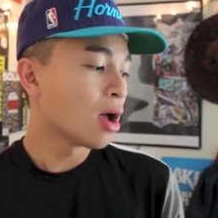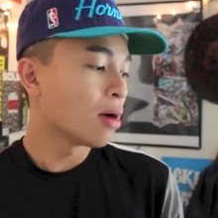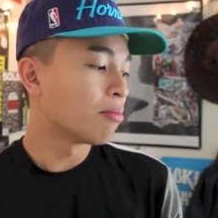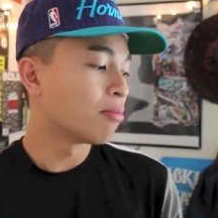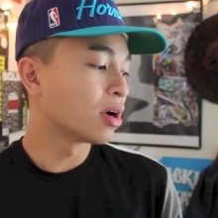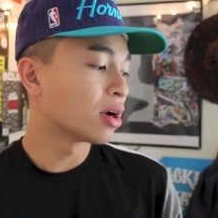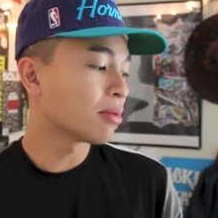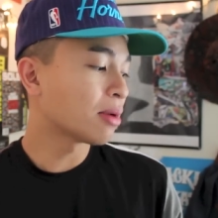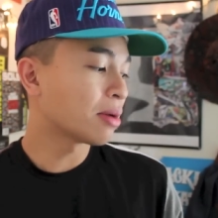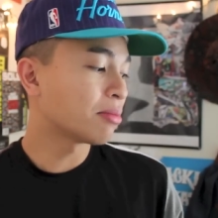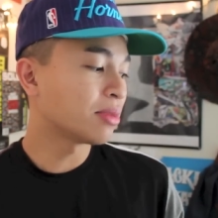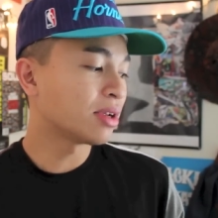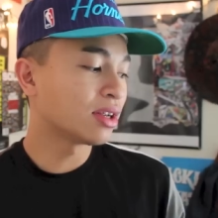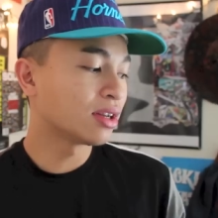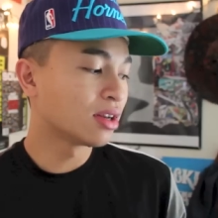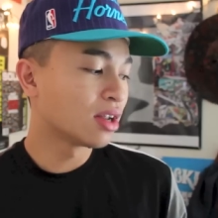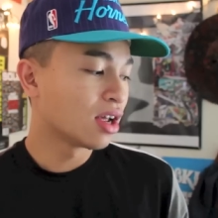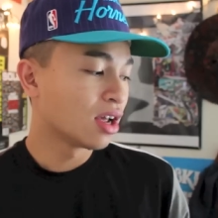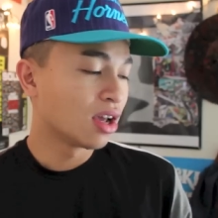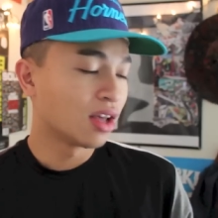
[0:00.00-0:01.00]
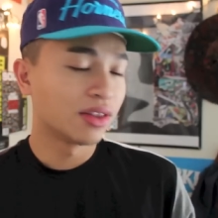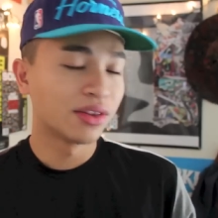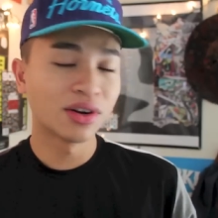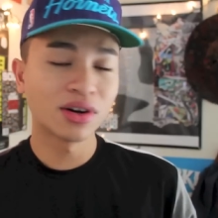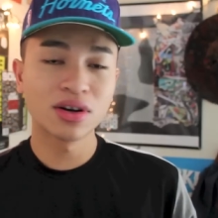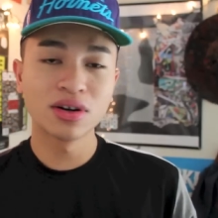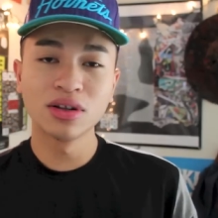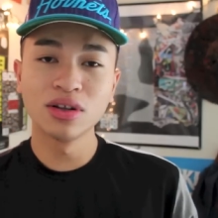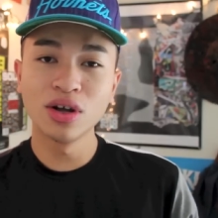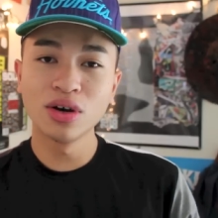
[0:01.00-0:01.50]
But um, I mean,
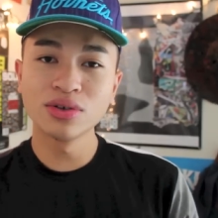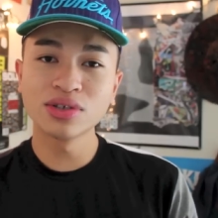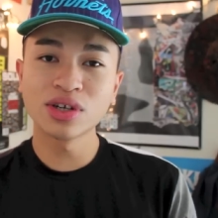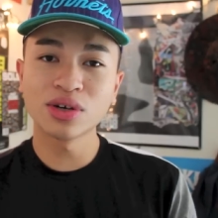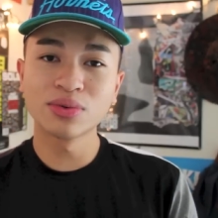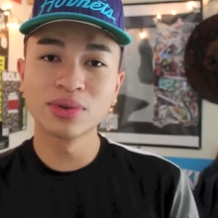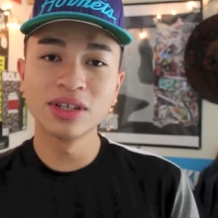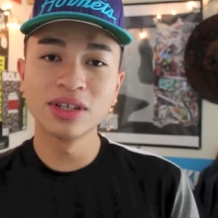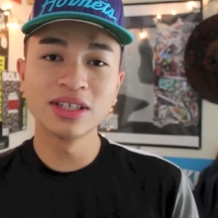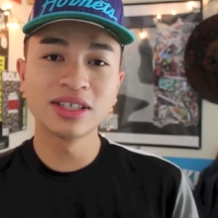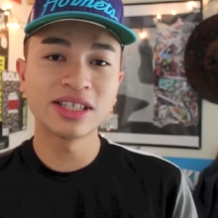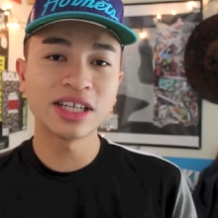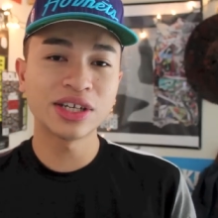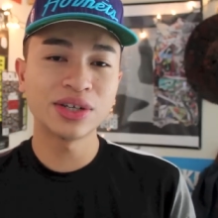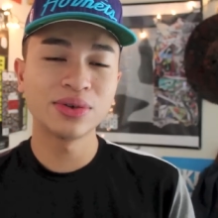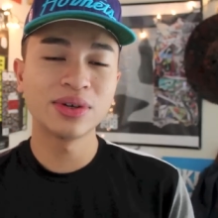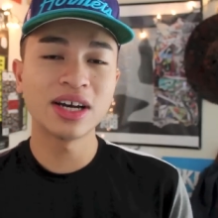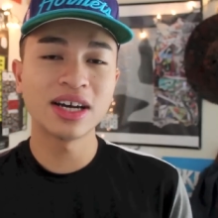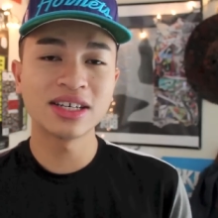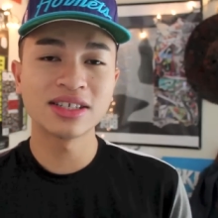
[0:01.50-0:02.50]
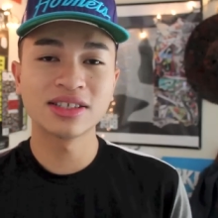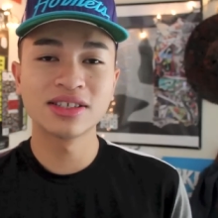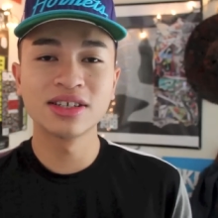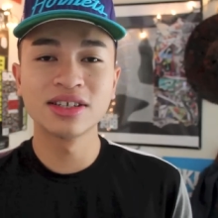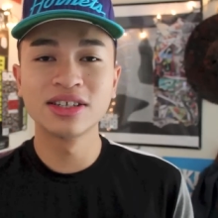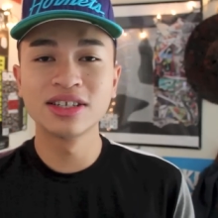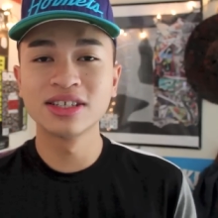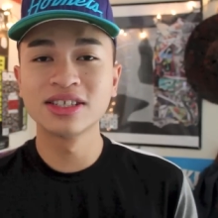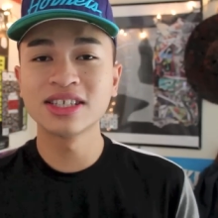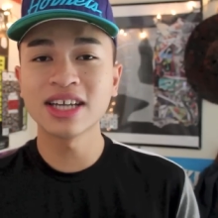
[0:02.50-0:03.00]
their clothes are really sick, you guys. The
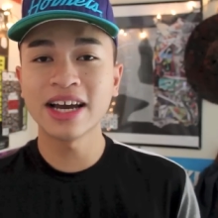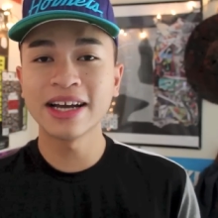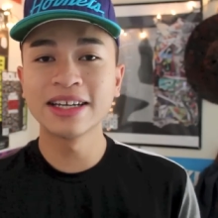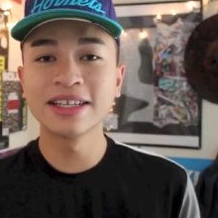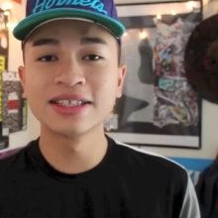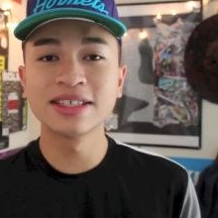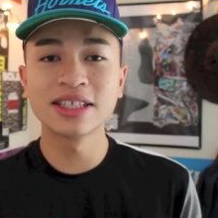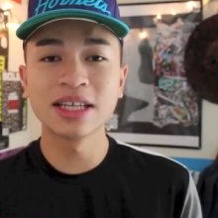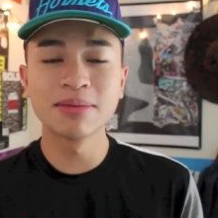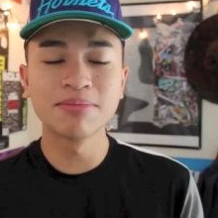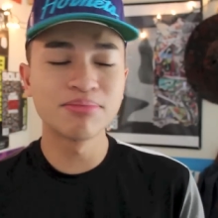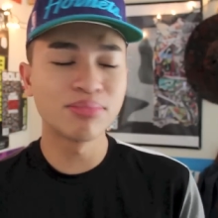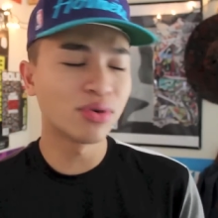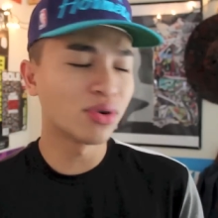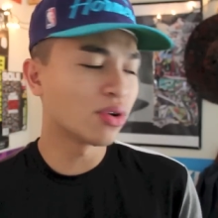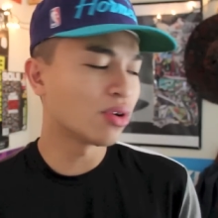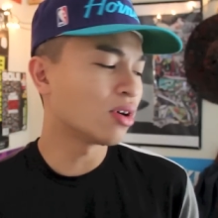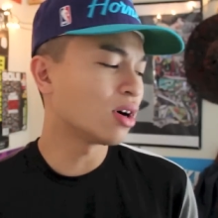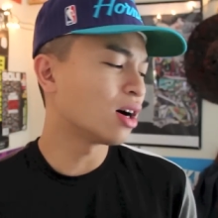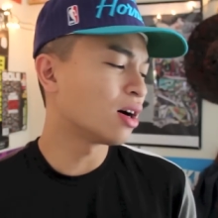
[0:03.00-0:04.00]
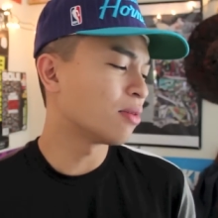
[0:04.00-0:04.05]
design is simple.